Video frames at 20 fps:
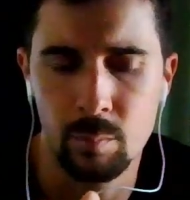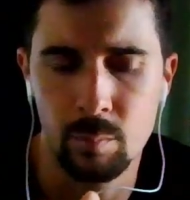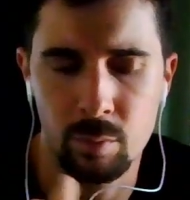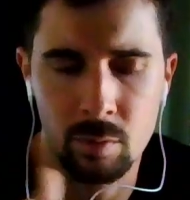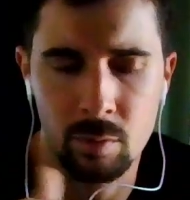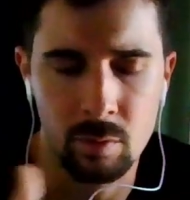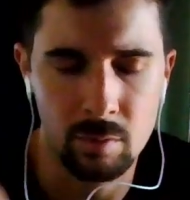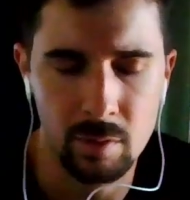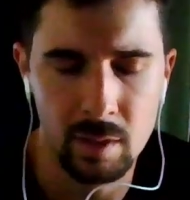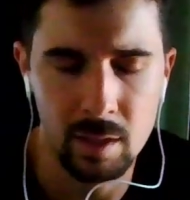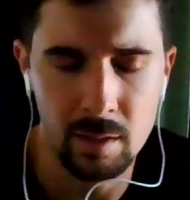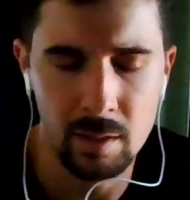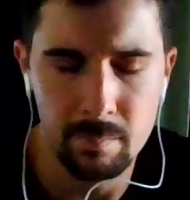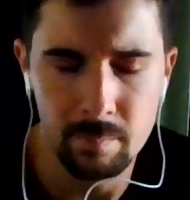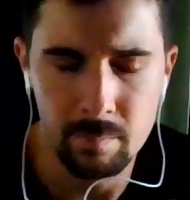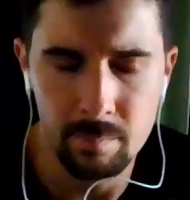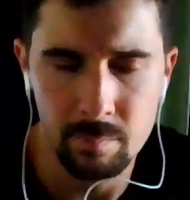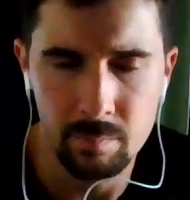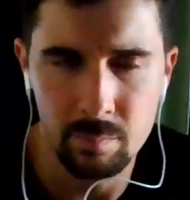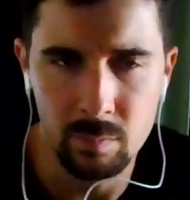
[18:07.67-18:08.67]

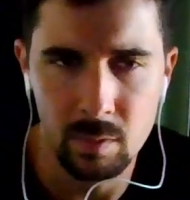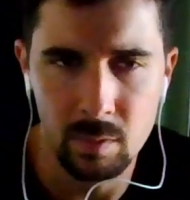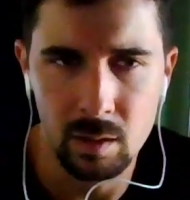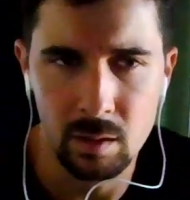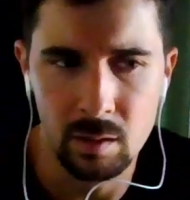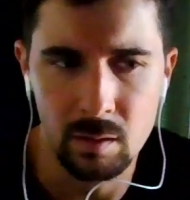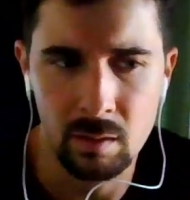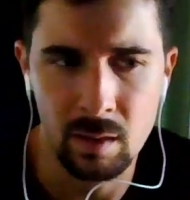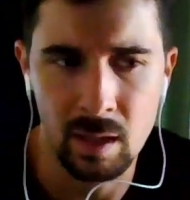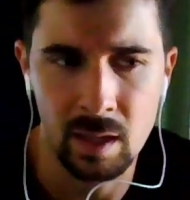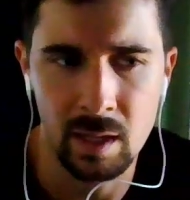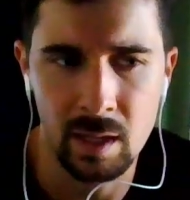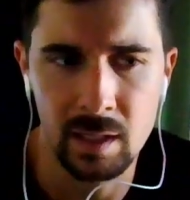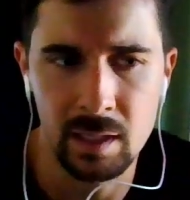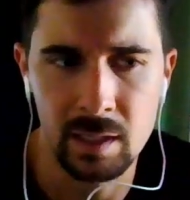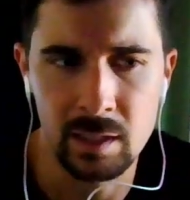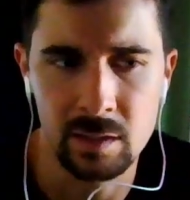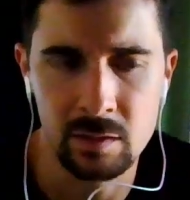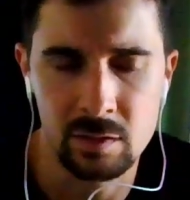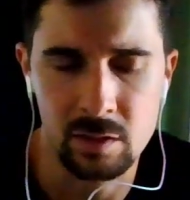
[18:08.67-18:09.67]
program
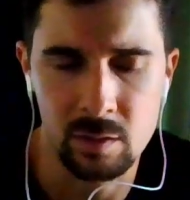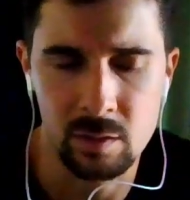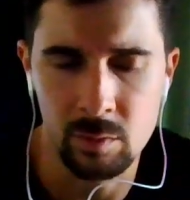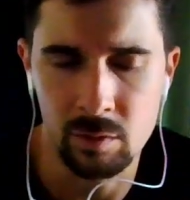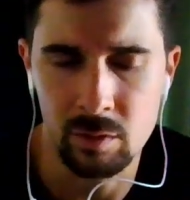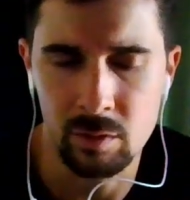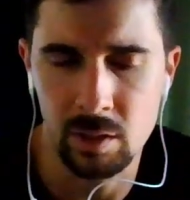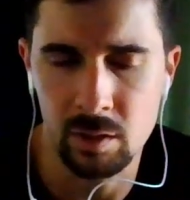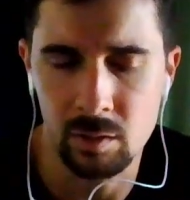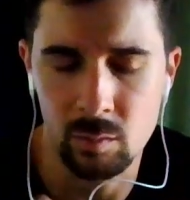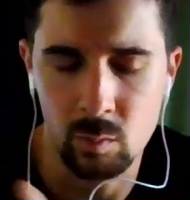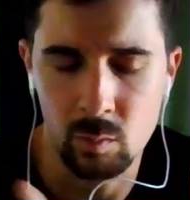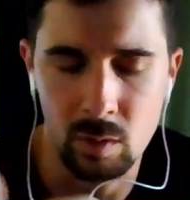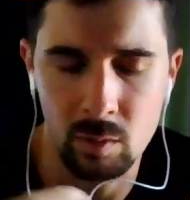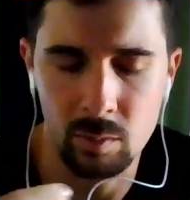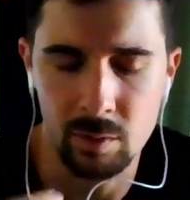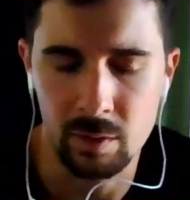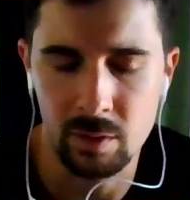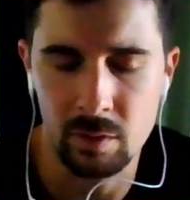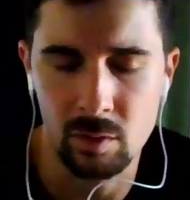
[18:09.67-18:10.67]
that is communicated
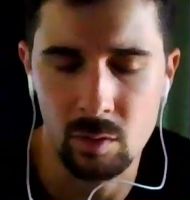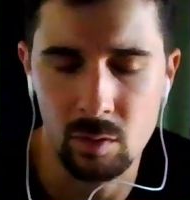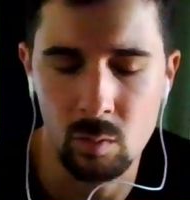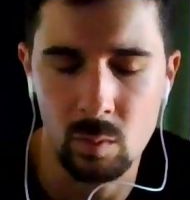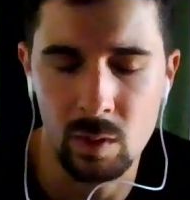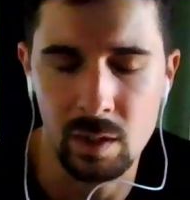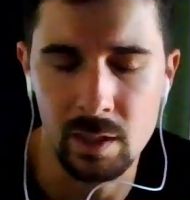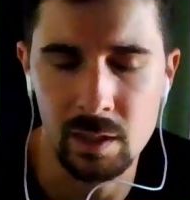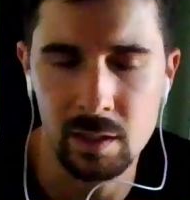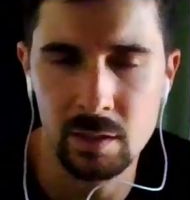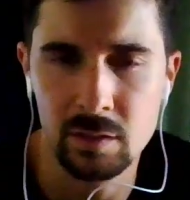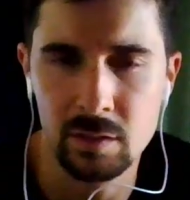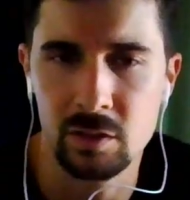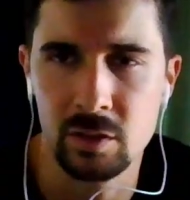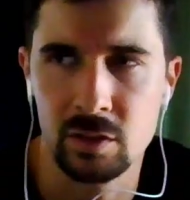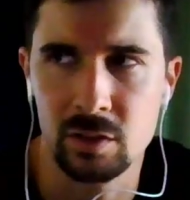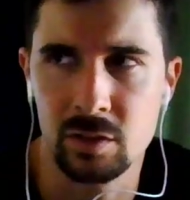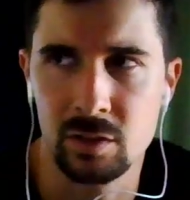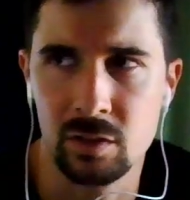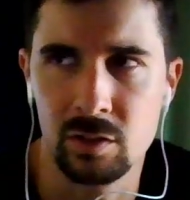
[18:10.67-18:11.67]
well within Hawaii,
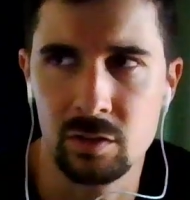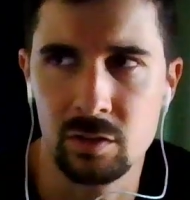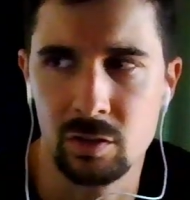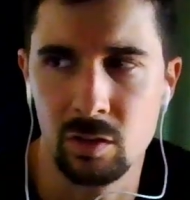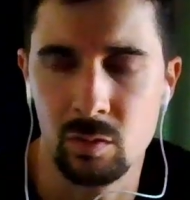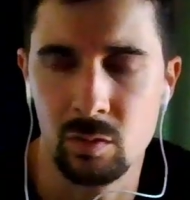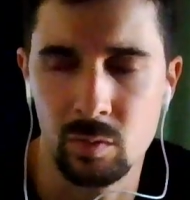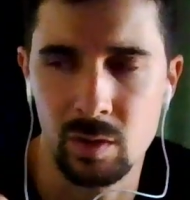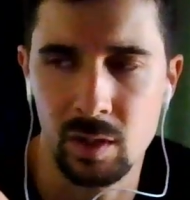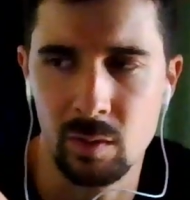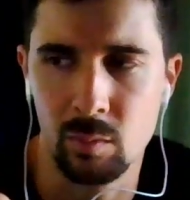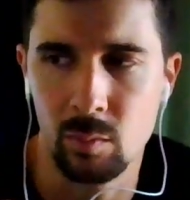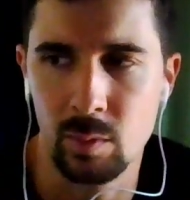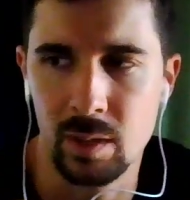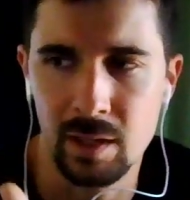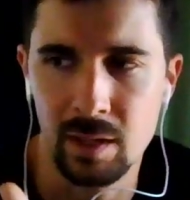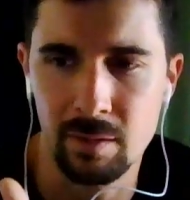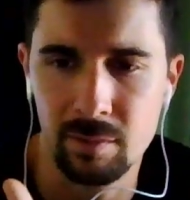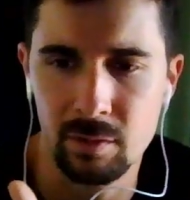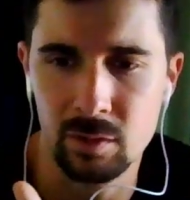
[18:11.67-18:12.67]
just so that
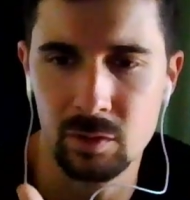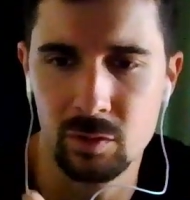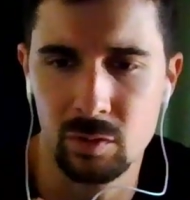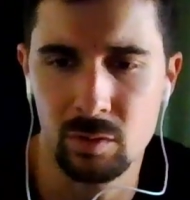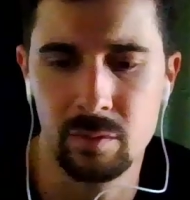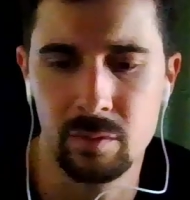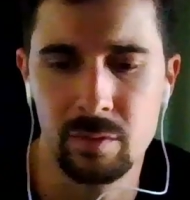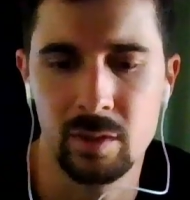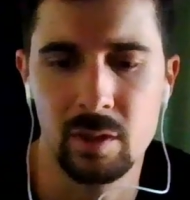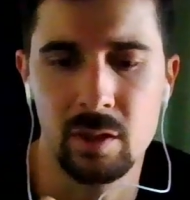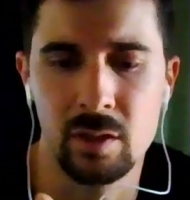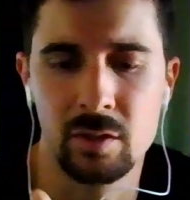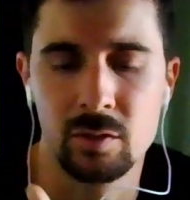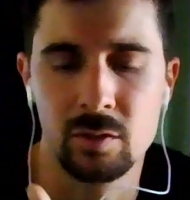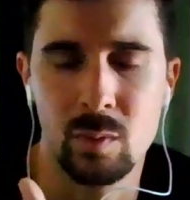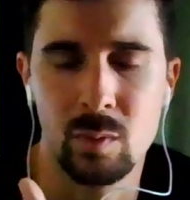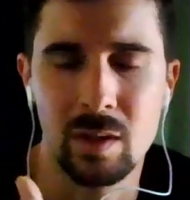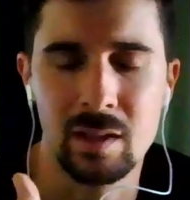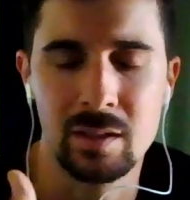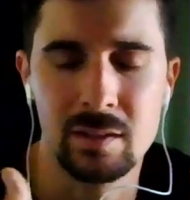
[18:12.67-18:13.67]
we have control over it, as
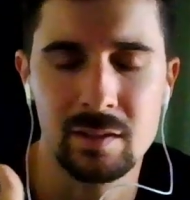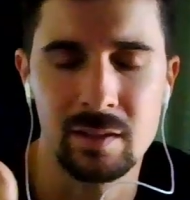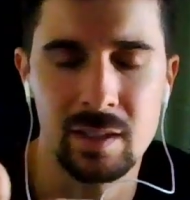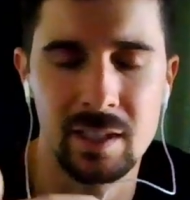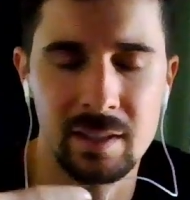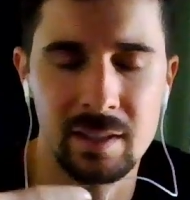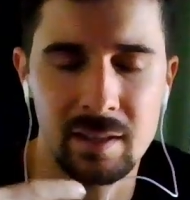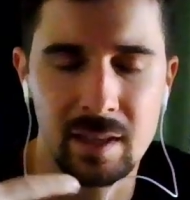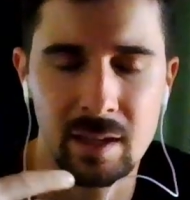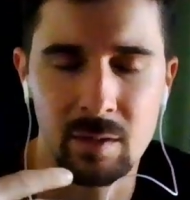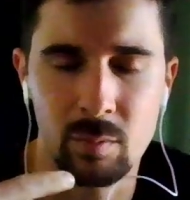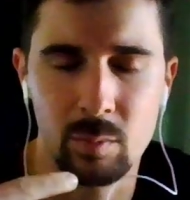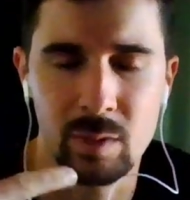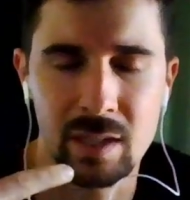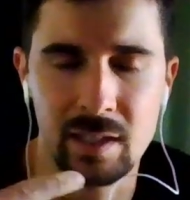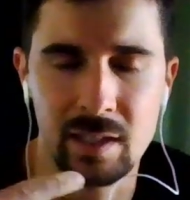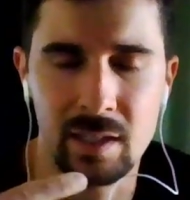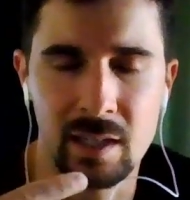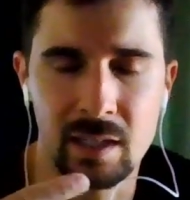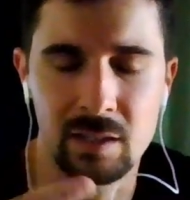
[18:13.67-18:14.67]
well as like that we
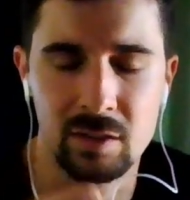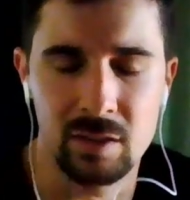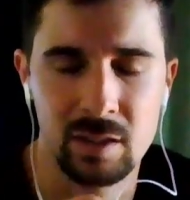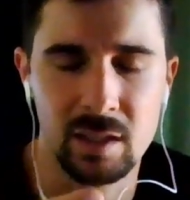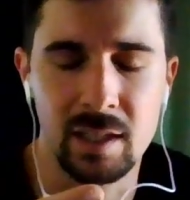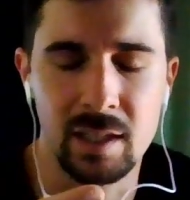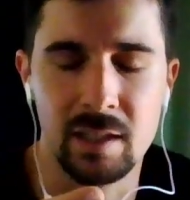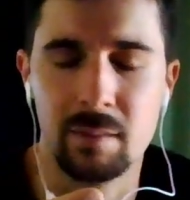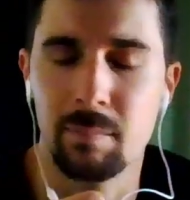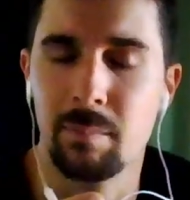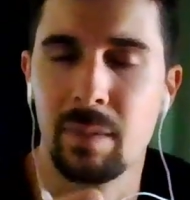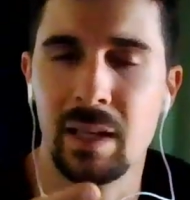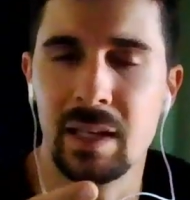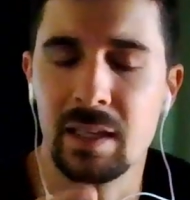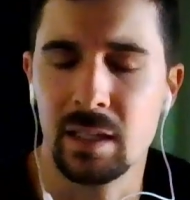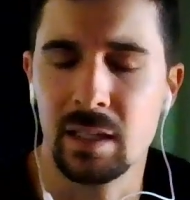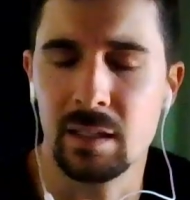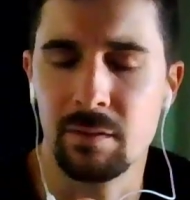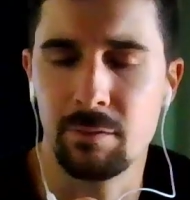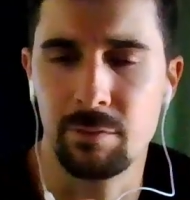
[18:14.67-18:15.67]
can actually like make
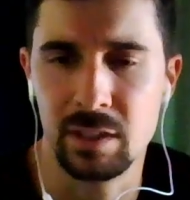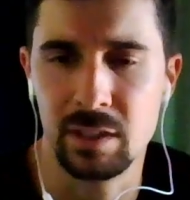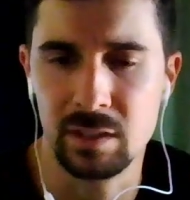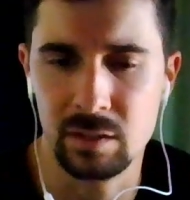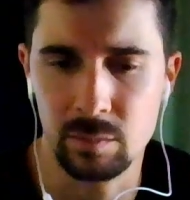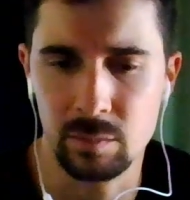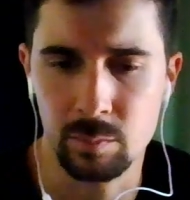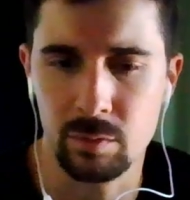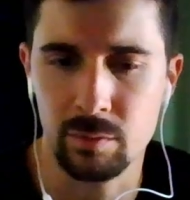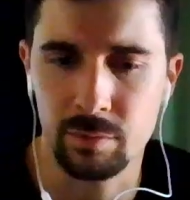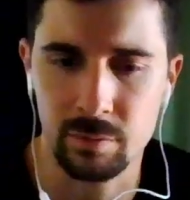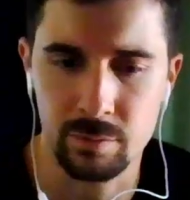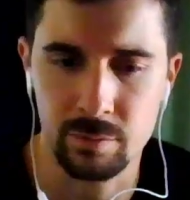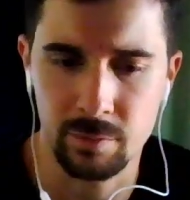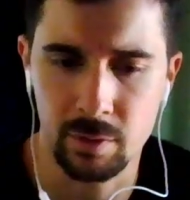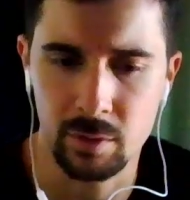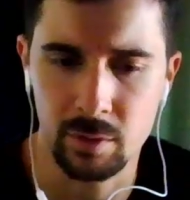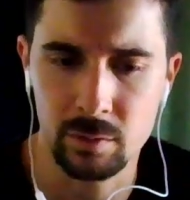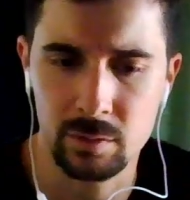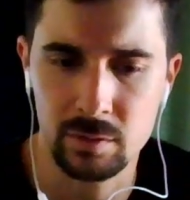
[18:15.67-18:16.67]
it feasible for
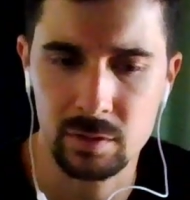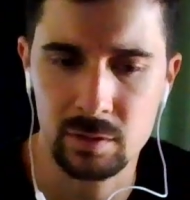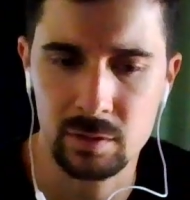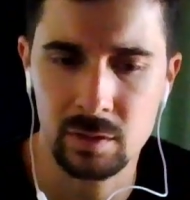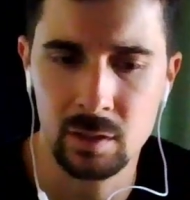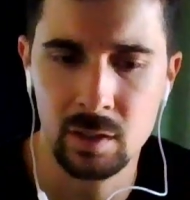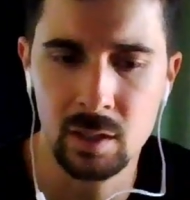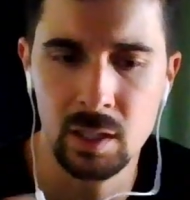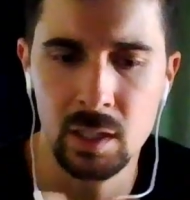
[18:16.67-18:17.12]
folks.